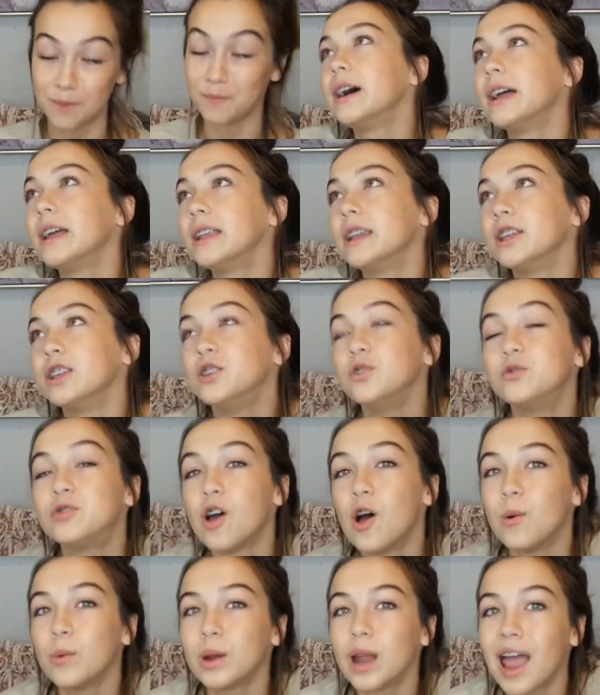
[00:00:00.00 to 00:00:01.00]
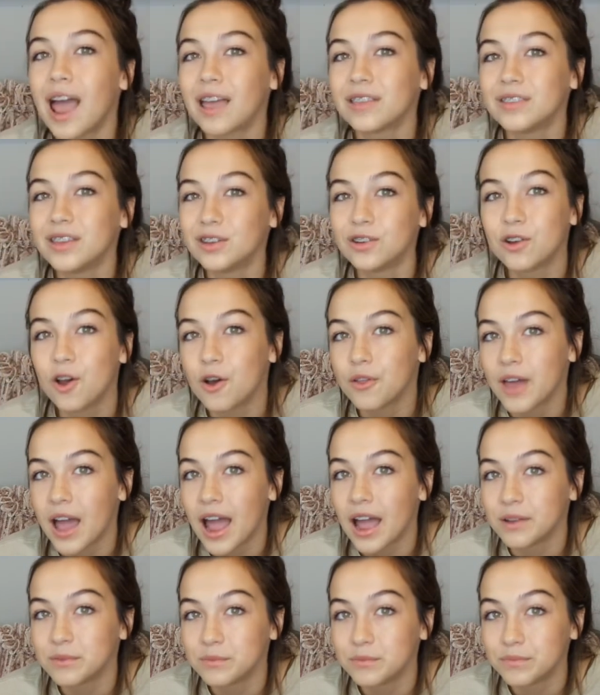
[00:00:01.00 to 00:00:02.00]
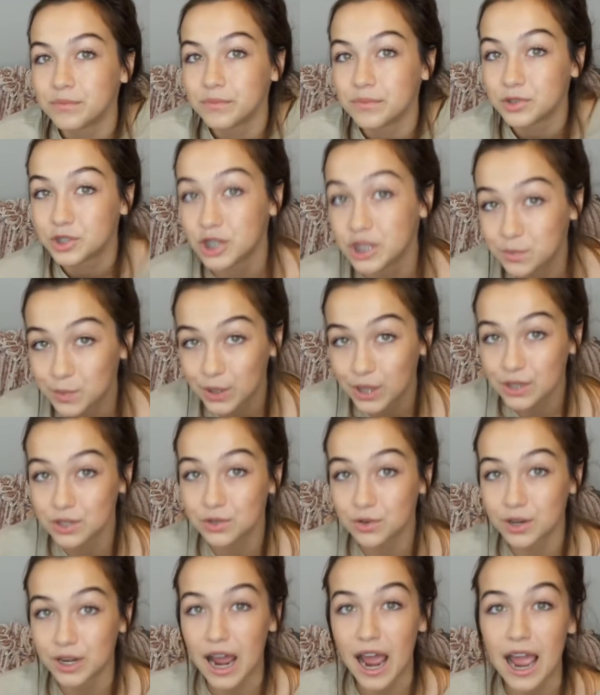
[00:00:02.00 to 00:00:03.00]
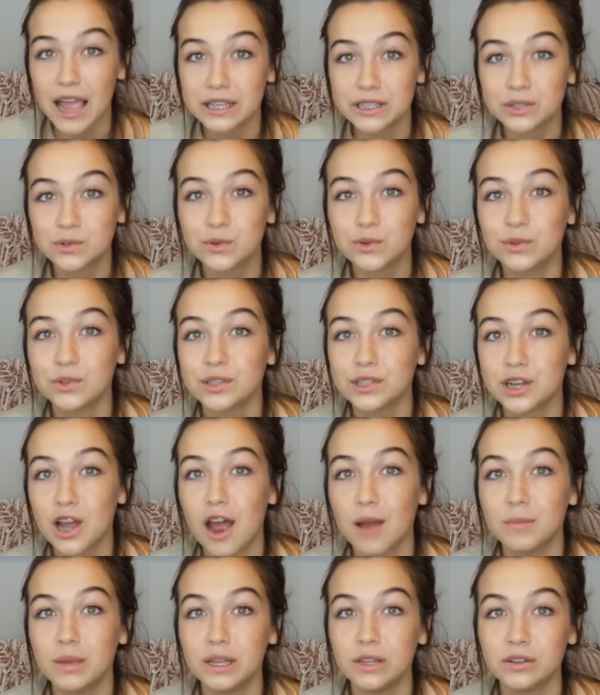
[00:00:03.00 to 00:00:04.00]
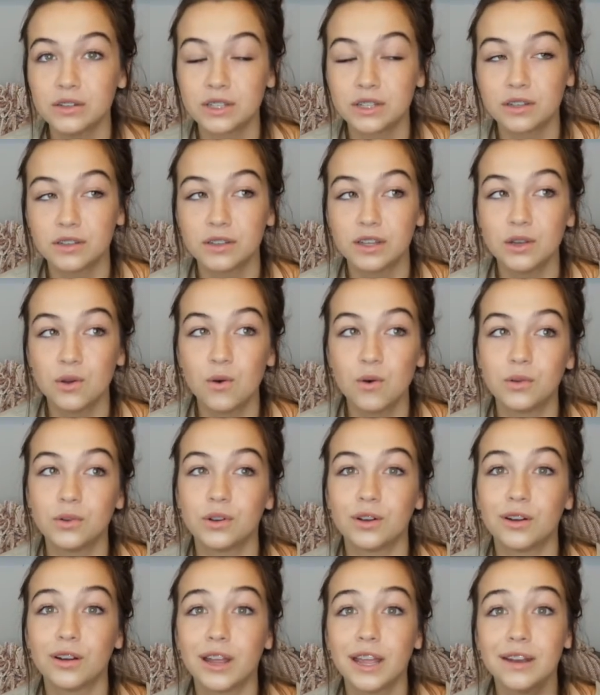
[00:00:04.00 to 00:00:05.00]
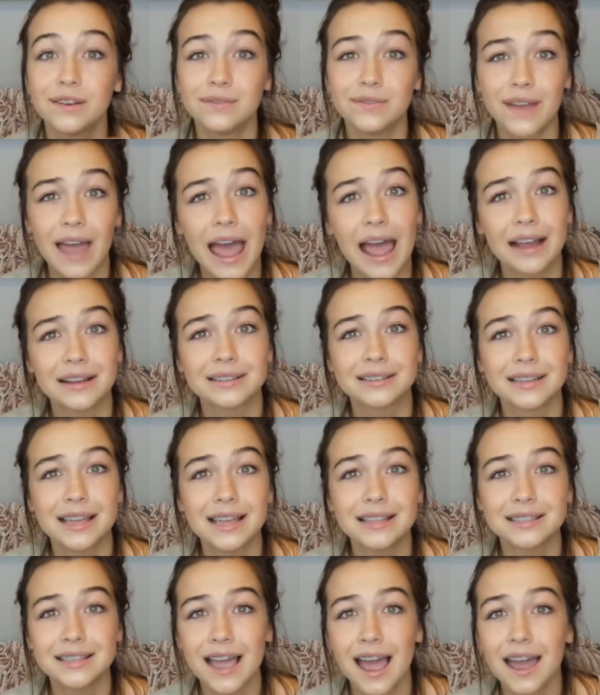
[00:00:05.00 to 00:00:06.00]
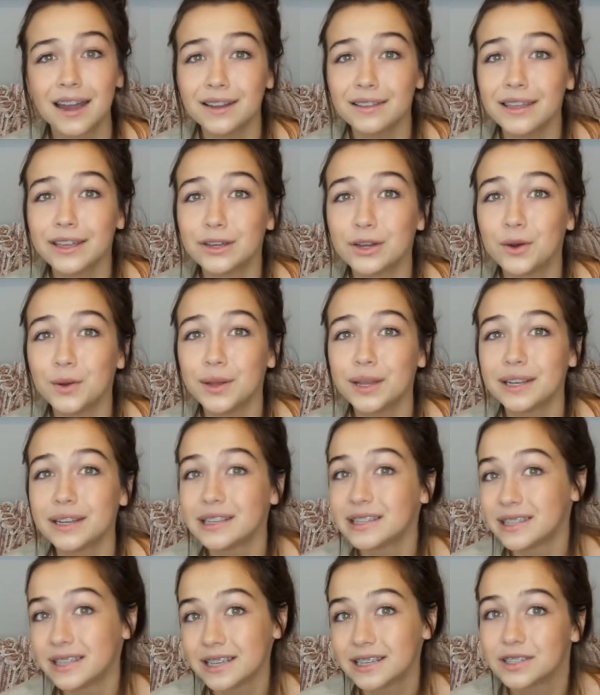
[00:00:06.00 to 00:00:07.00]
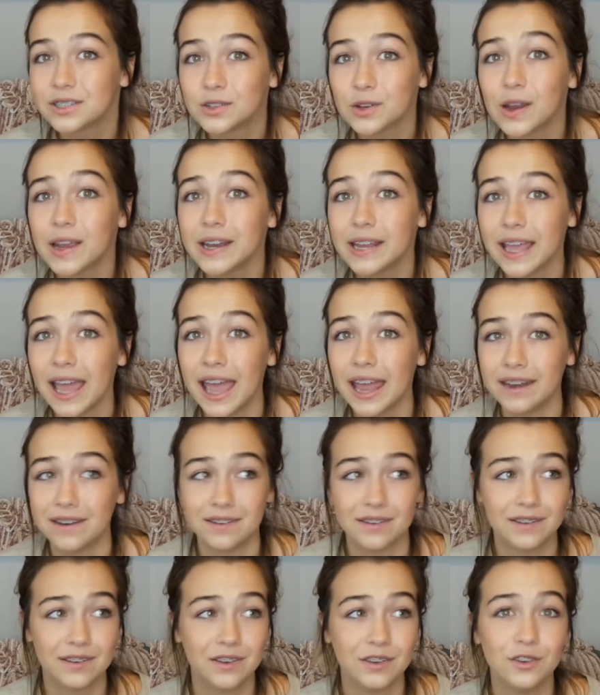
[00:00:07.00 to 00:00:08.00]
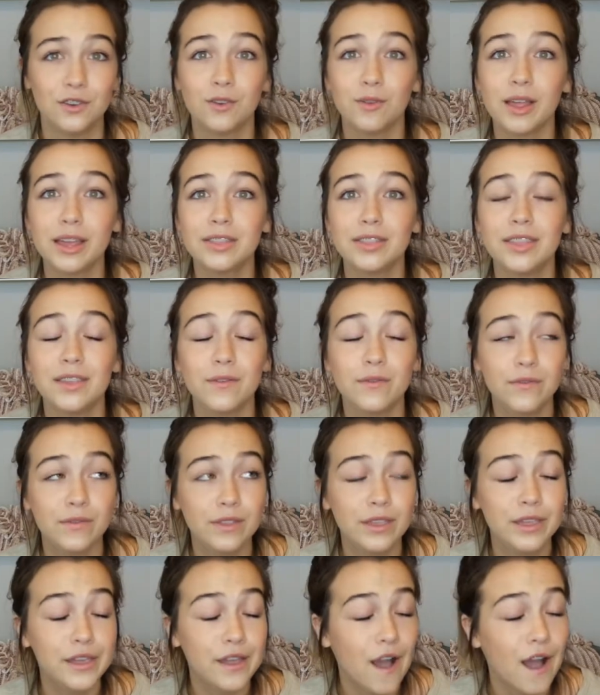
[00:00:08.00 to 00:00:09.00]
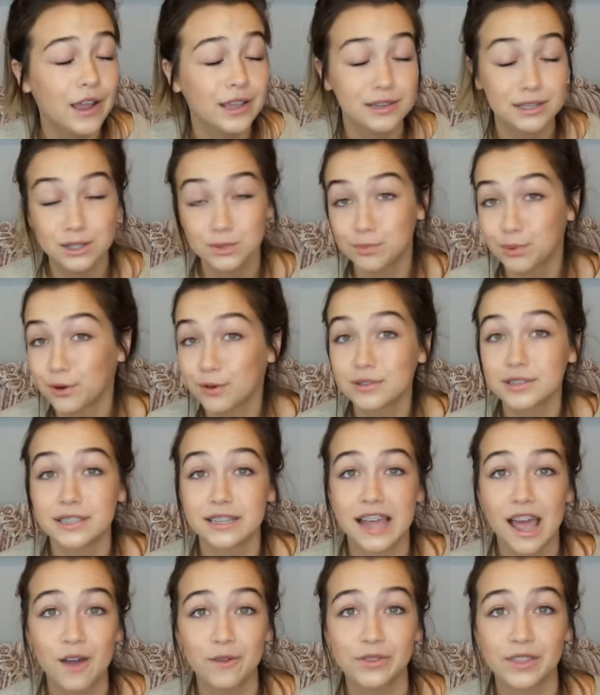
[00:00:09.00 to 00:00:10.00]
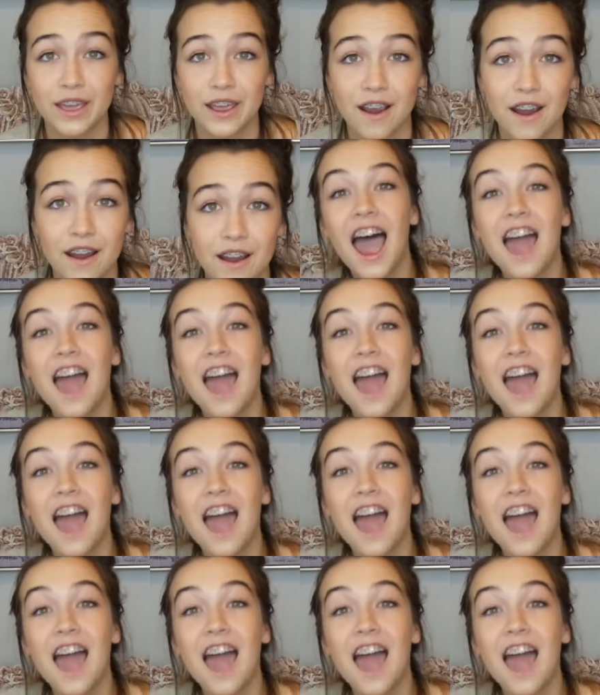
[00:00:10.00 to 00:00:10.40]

But you don't want to act like you're all that. Just because you're in high school does not mean you're suddenly older. In fact, it's kind of like going into sixth grade again. You're, like, the youngest person out there.